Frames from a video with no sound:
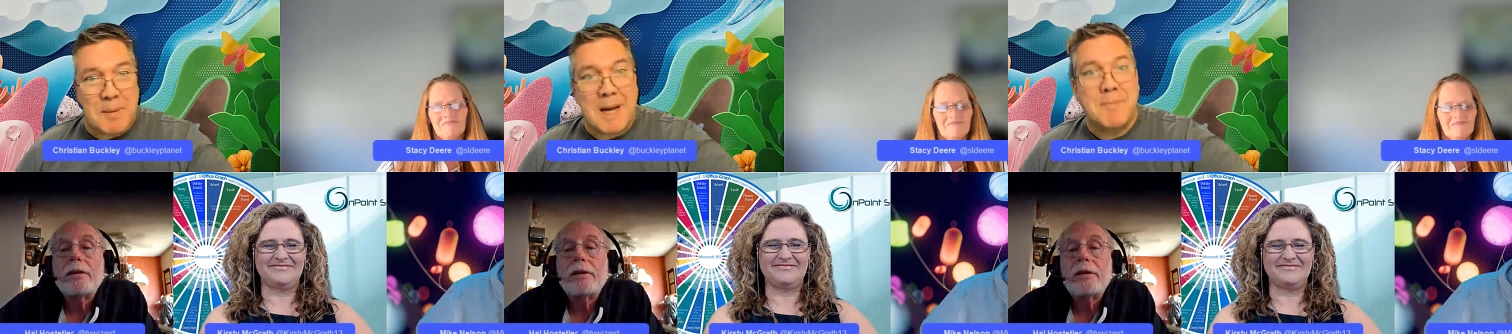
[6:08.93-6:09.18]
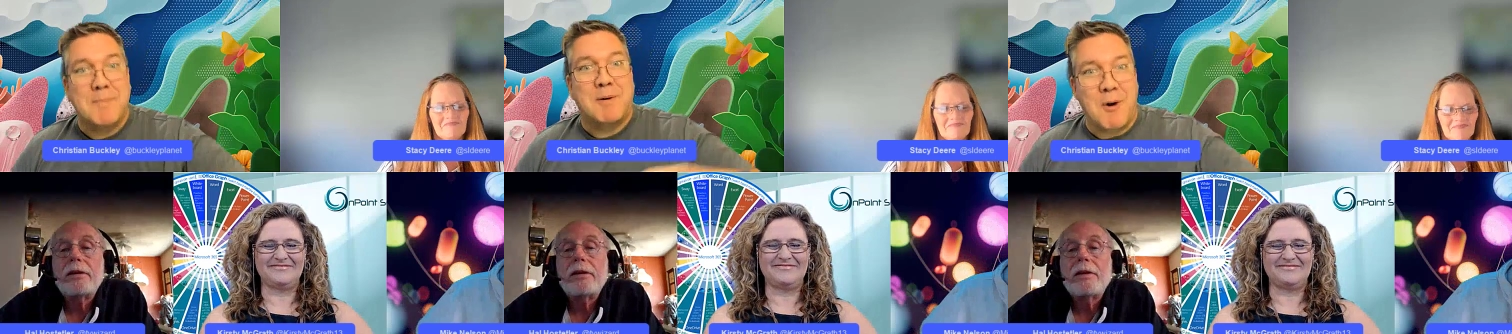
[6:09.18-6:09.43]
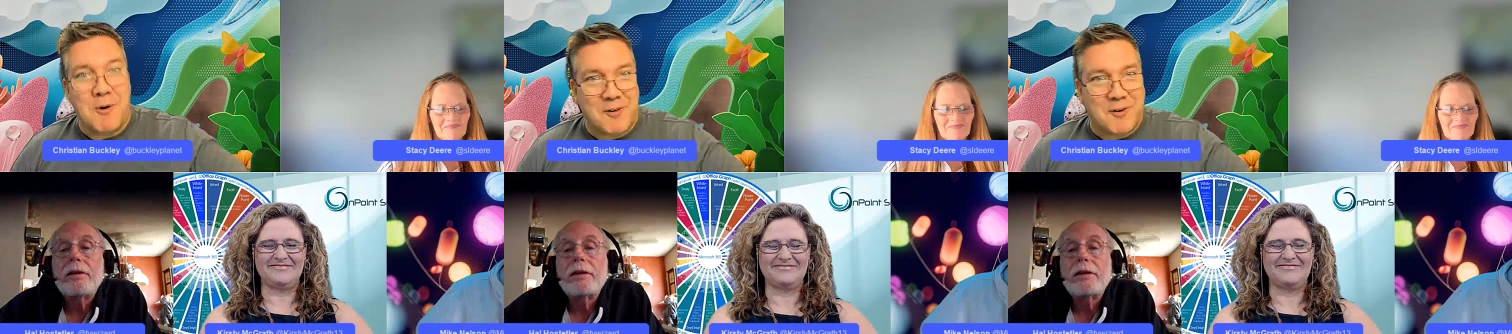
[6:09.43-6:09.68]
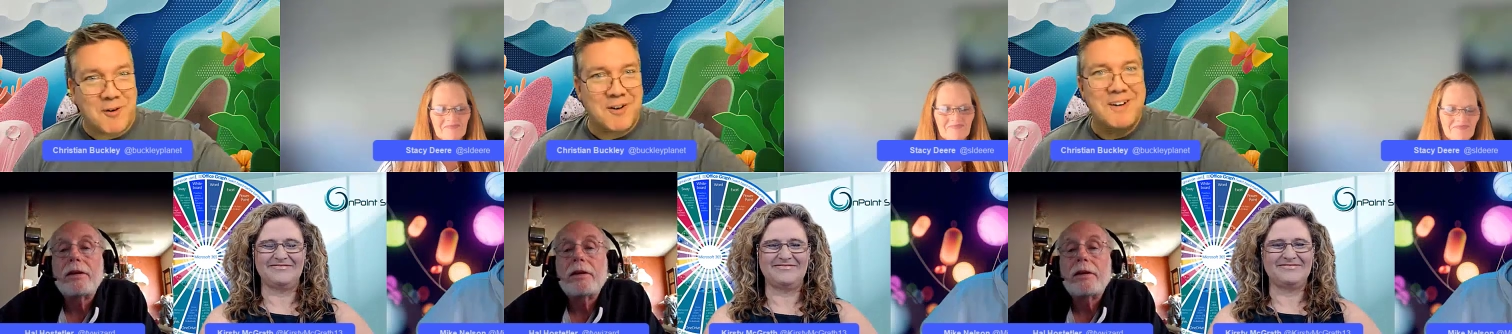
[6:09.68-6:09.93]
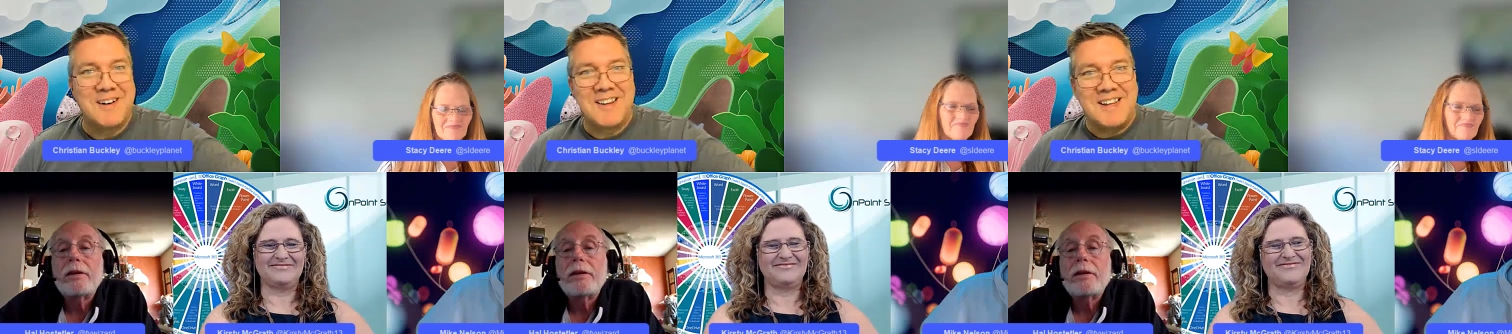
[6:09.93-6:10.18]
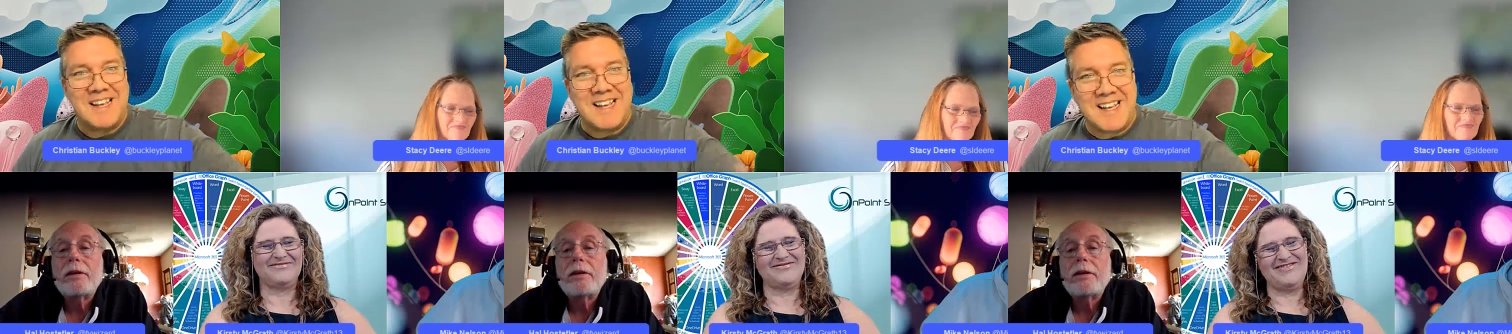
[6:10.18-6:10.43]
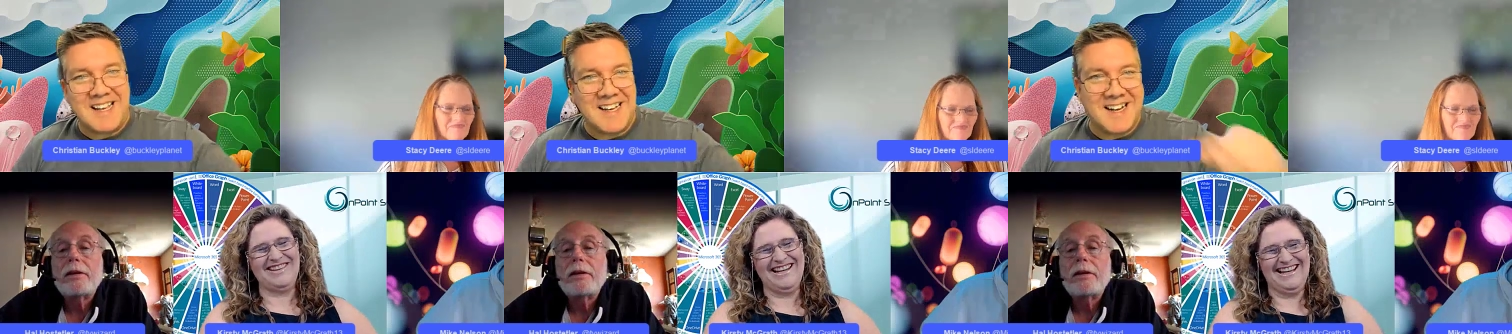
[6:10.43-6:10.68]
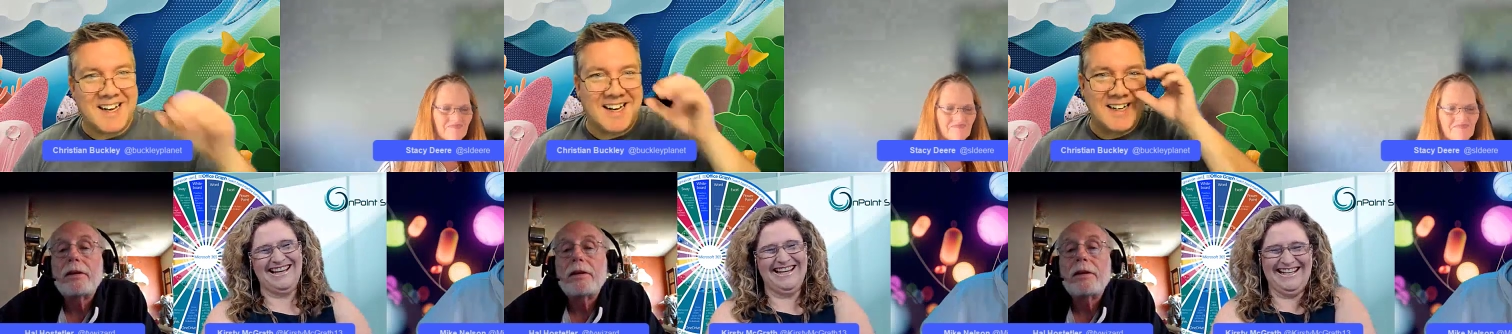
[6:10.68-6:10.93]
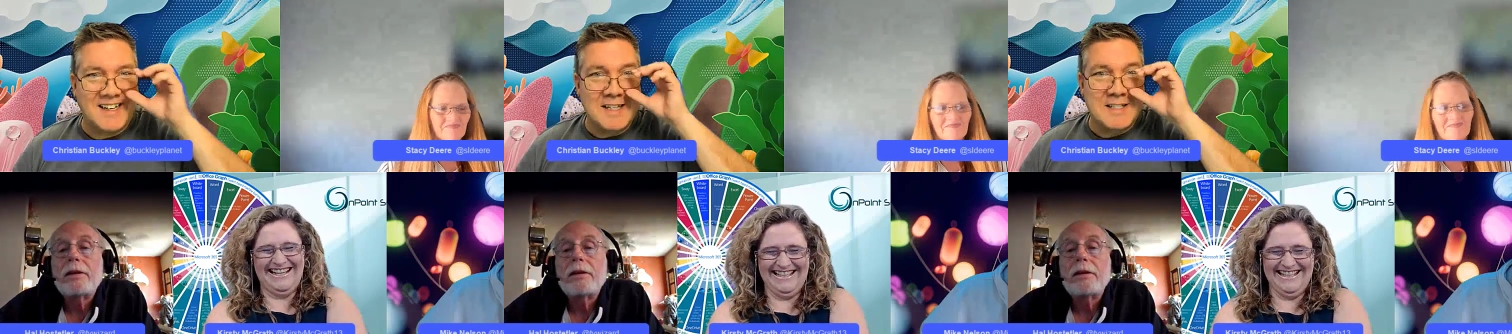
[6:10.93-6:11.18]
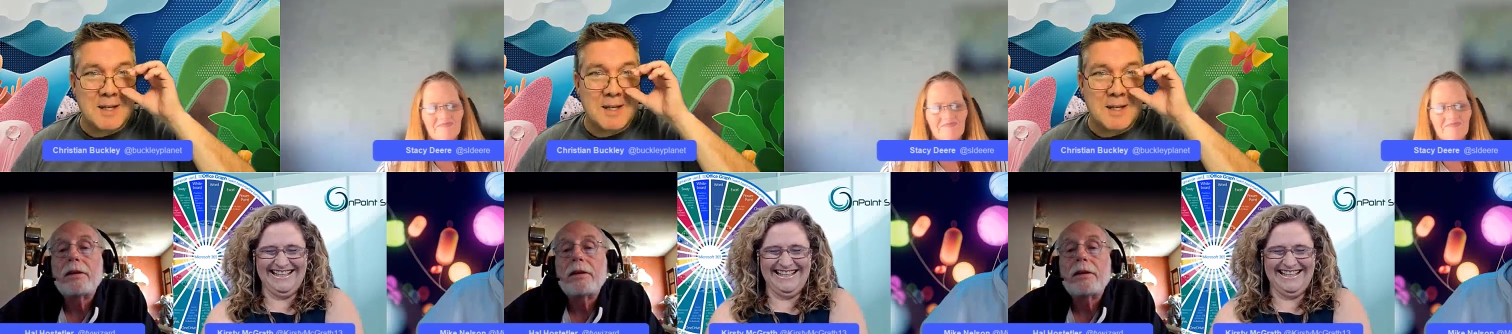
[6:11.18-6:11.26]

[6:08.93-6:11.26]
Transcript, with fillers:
Speaker 1: paper over the uh,